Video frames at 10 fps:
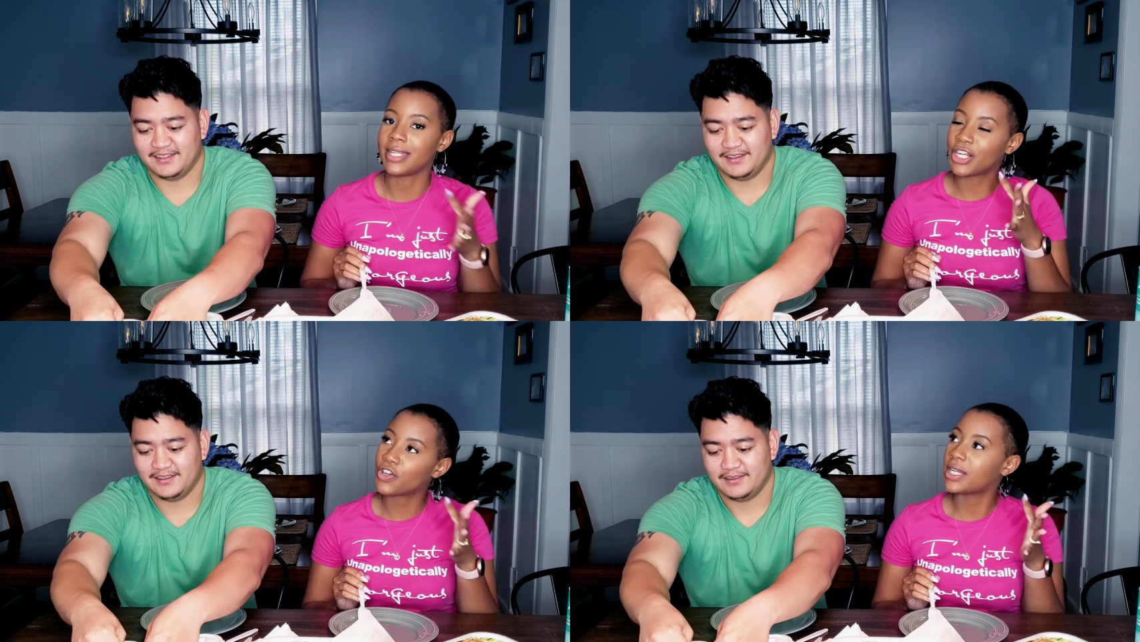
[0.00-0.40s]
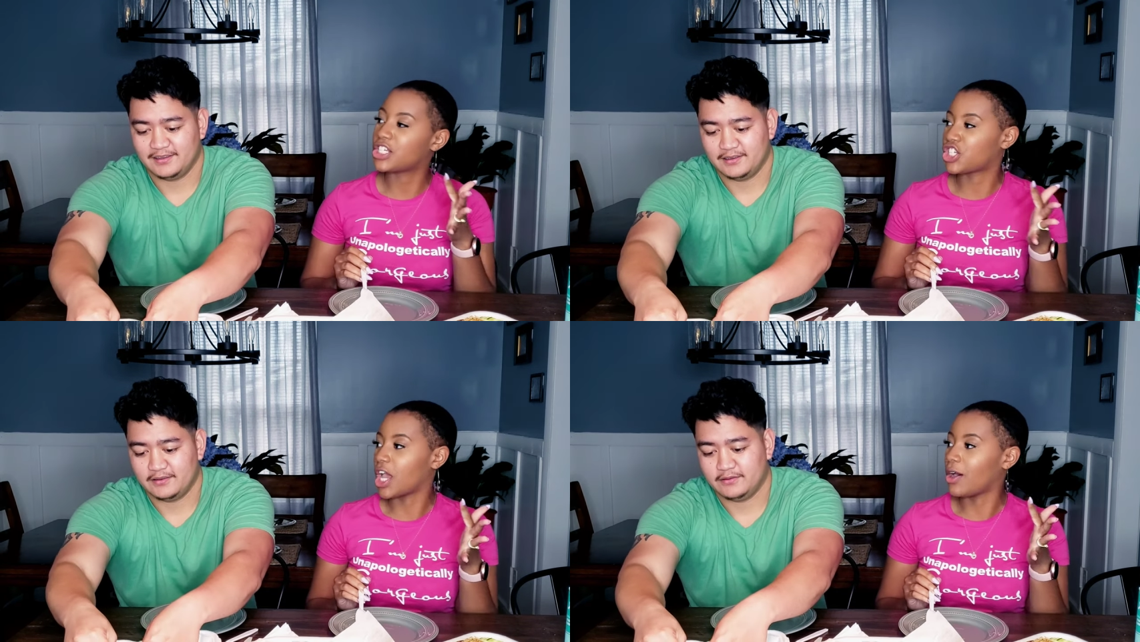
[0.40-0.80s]
Speaker 1: Dinner
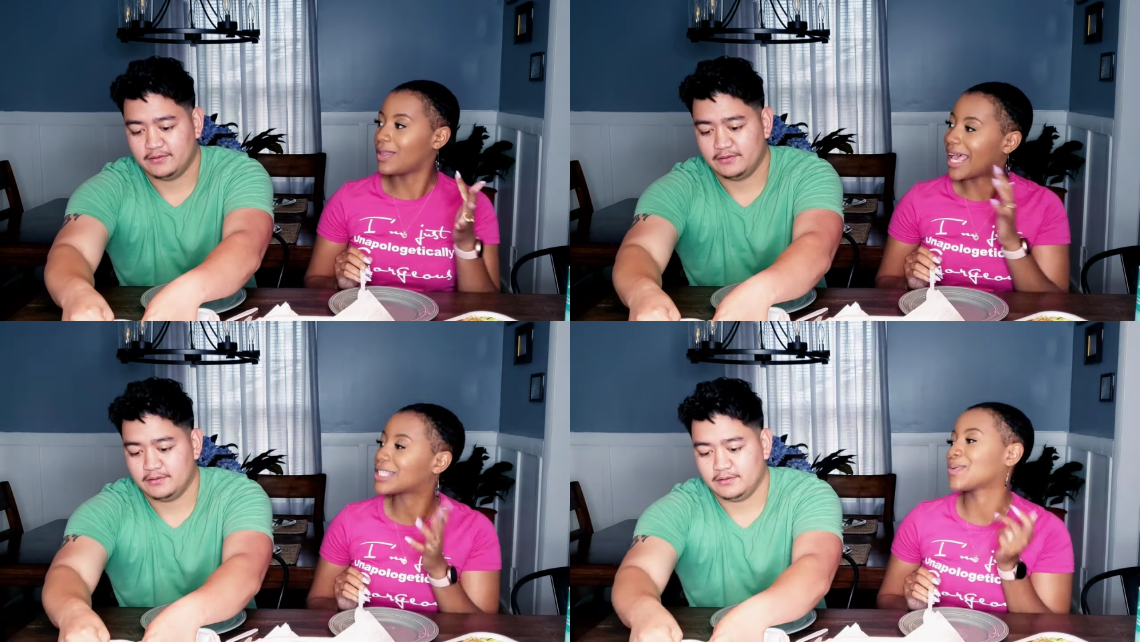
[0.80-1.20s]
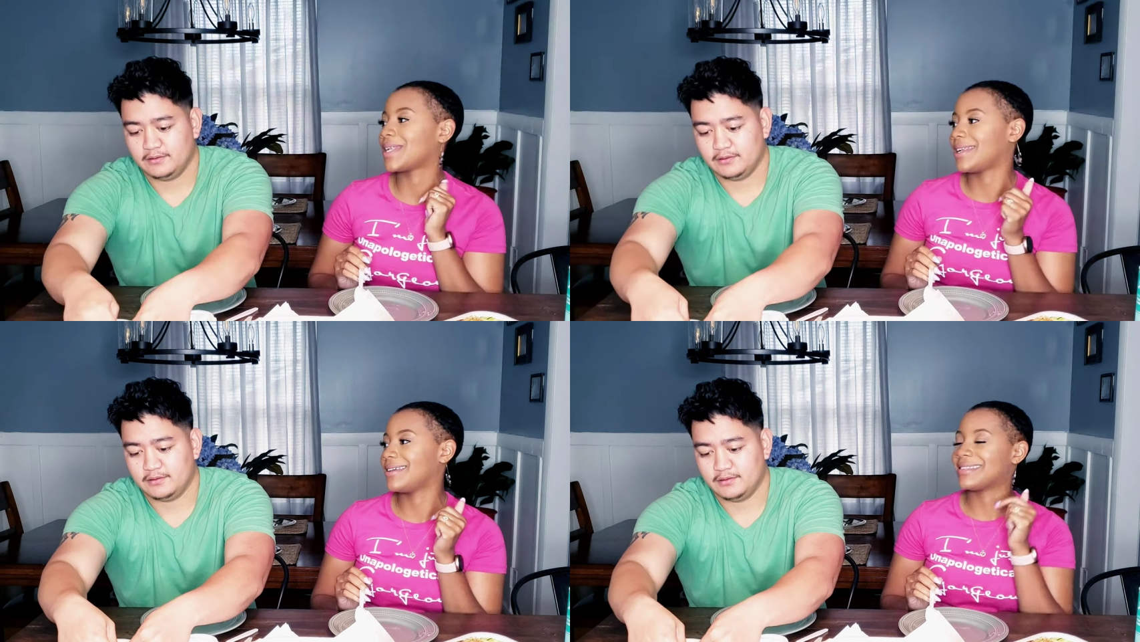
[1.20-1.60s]
and a show. That's
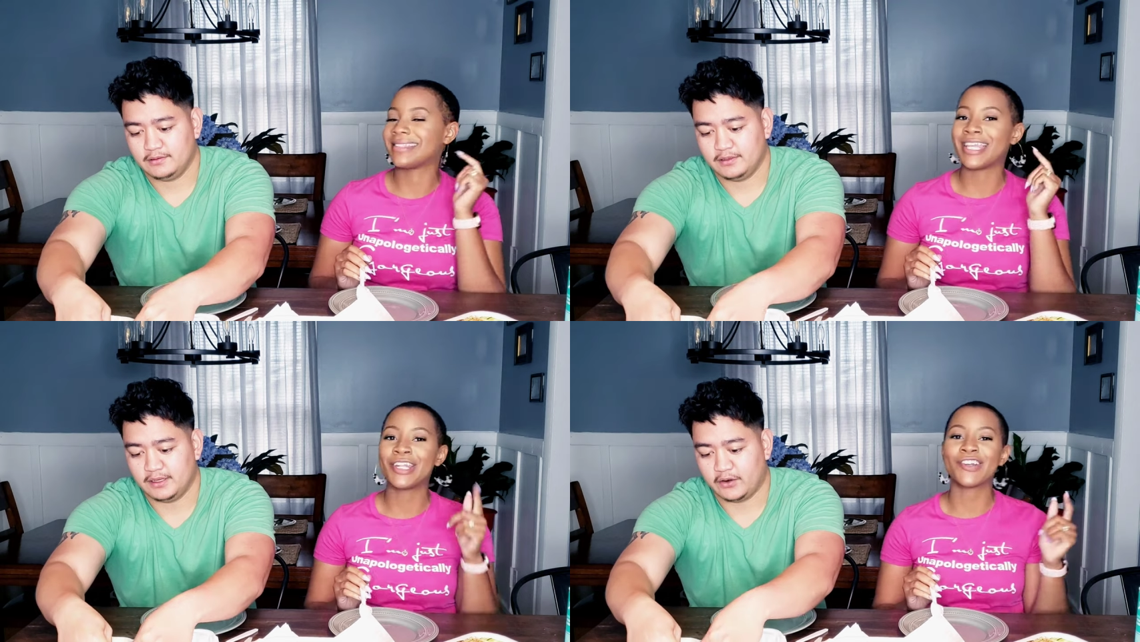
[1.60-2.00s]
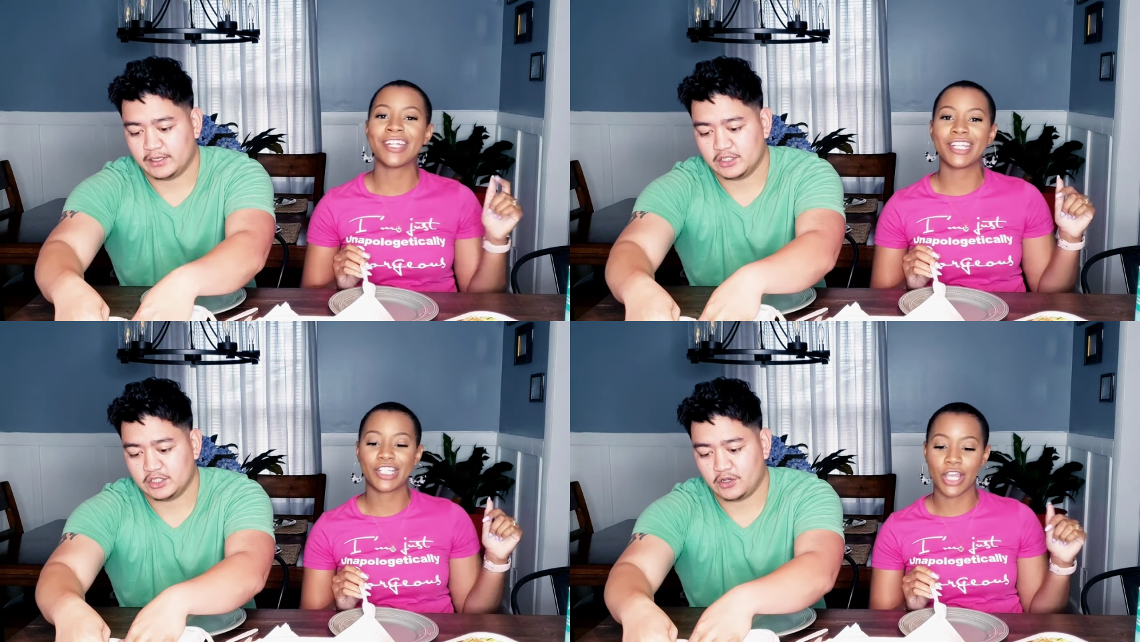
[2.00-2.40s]
what it is. Dinner
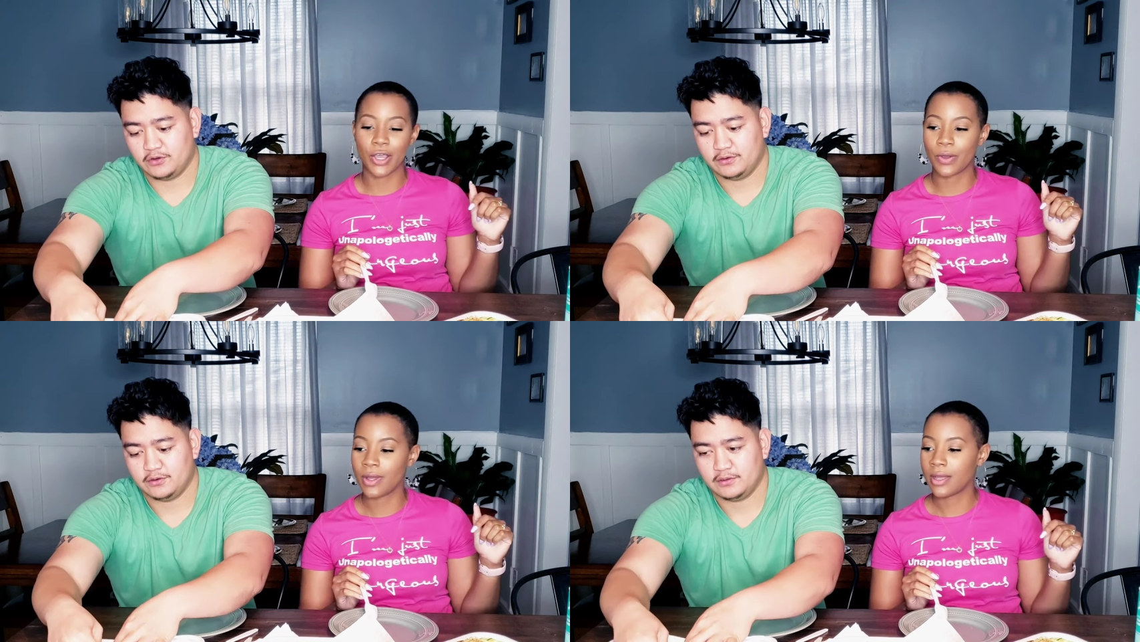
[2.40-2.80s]
and a show.